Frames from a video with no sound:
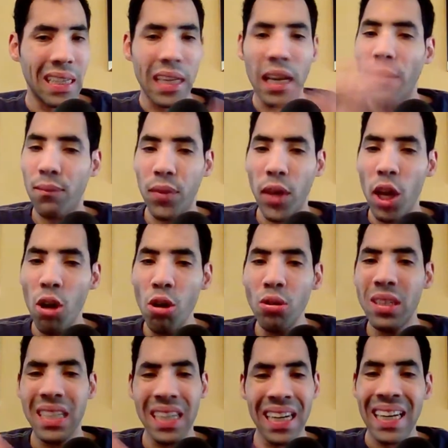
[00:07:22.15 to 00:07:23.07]

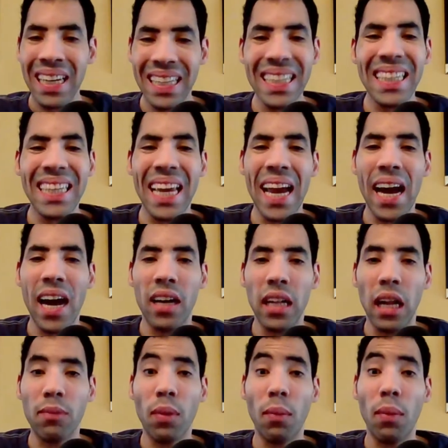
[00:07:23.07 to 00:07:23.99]
Confused? Yeah,
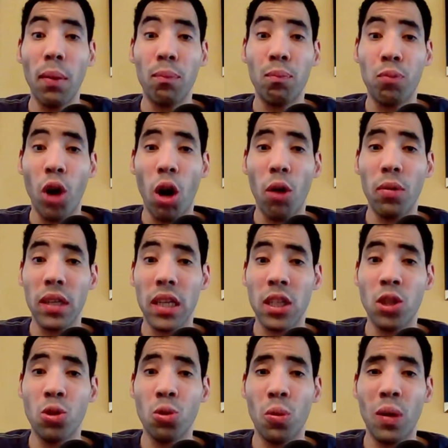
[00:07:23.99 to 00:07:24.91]
that's main problem with the
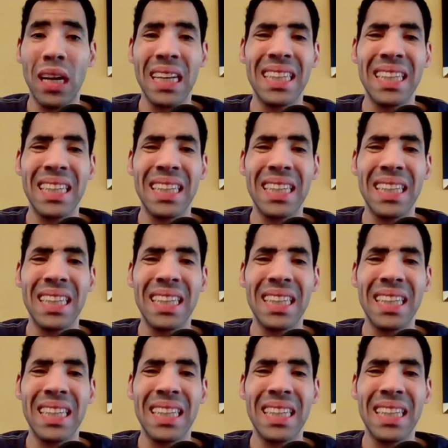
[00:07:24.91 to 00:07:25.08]
story.